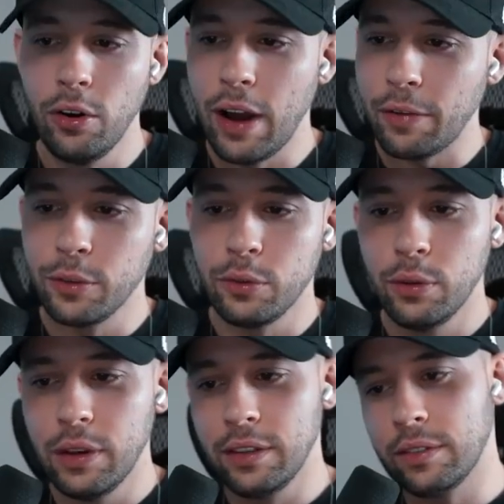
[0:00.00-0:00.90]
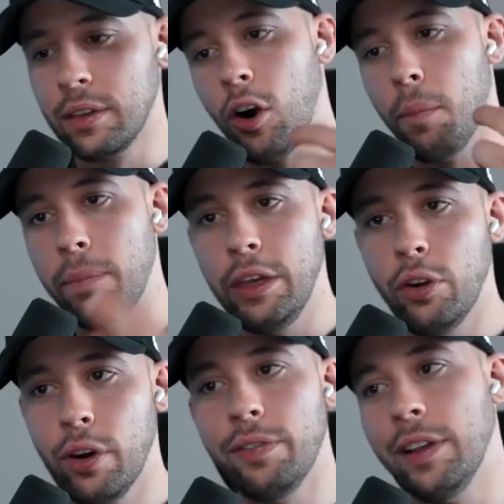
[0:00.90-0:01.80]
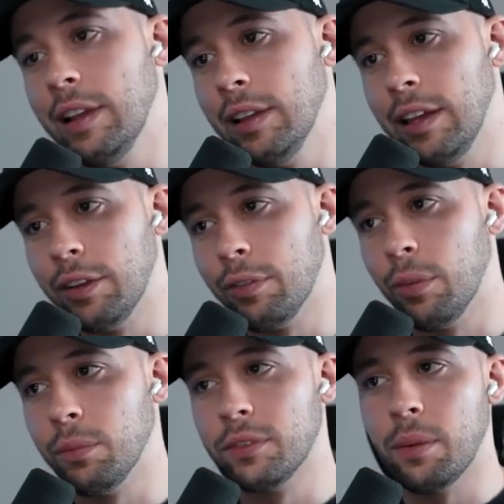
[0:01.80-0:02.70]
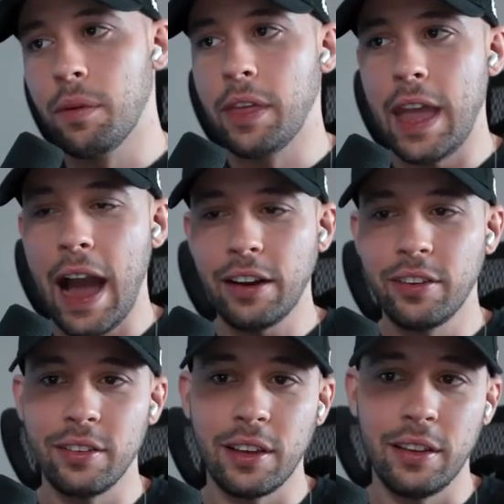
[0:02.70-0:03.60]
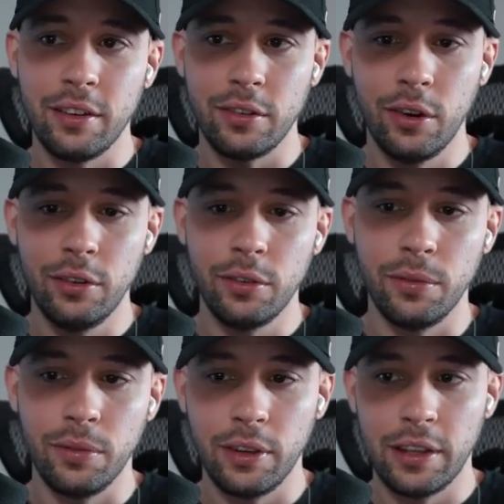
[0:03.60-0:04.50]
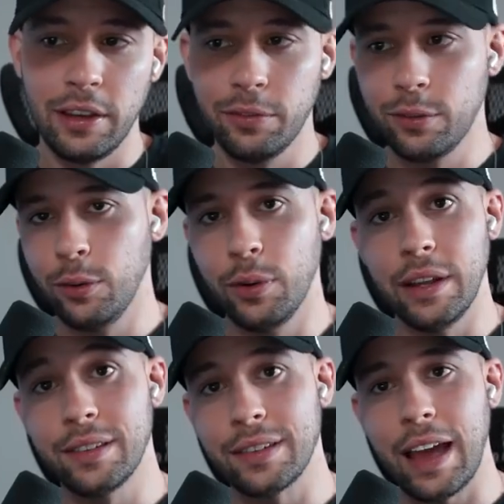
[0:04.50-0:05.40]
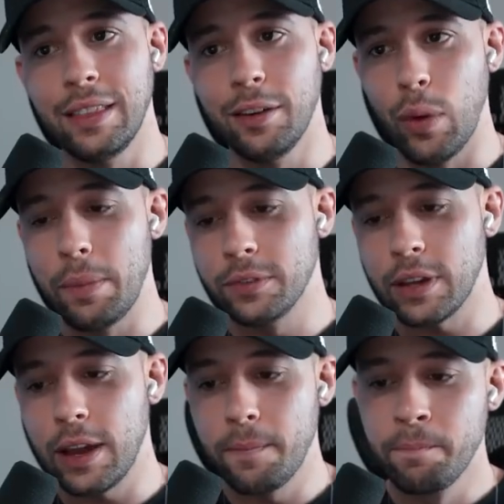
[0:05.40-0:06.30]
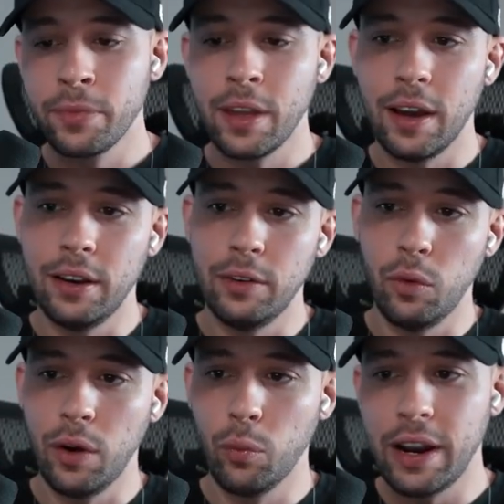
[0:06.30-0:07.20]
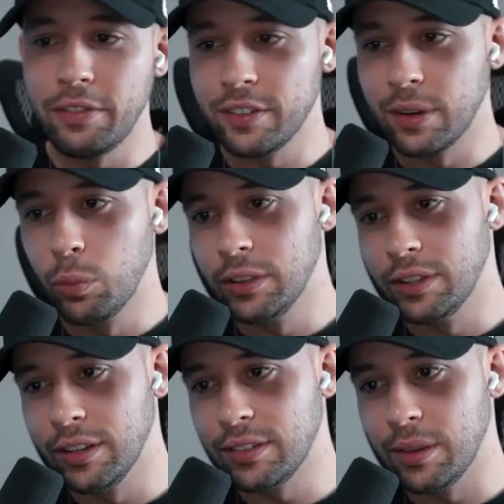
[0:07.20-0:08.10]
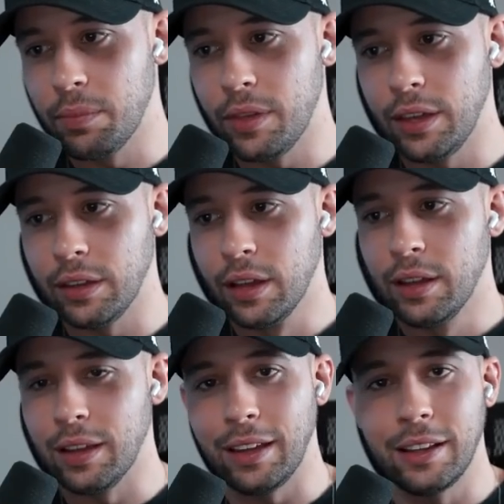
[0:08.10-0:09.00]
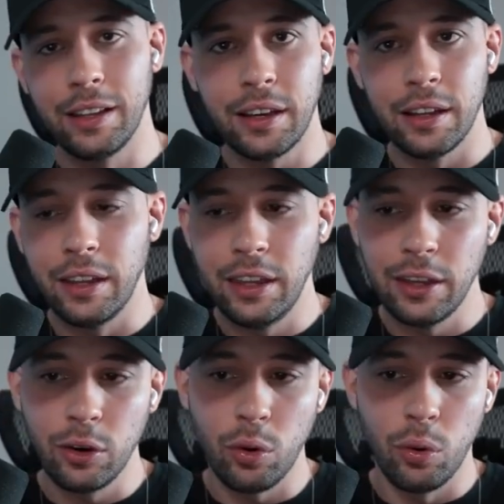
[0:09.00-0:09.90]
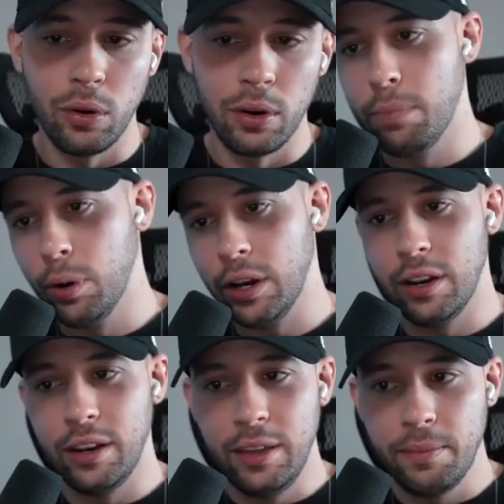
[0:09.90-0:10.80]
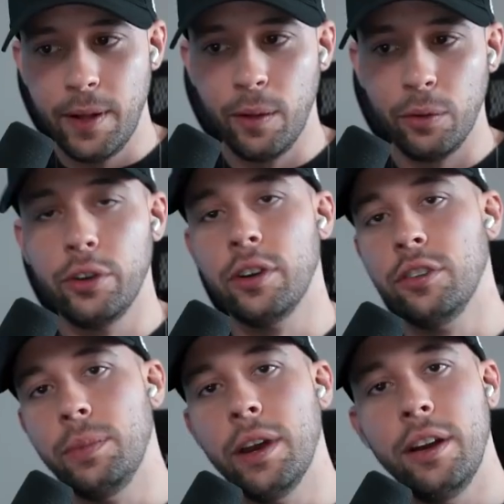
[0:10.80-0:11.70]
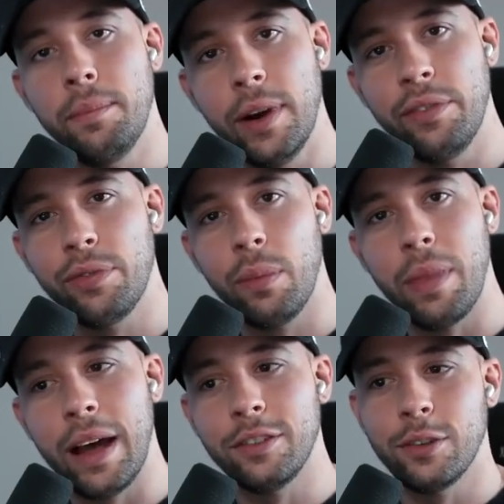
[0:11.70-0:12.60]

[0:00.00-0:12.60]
All you have to do is copy your affiliate link from some of the actions that it's going to give to you inside the website. And whenever someone does something like click a link or put in an email, you're going to be earning money from that.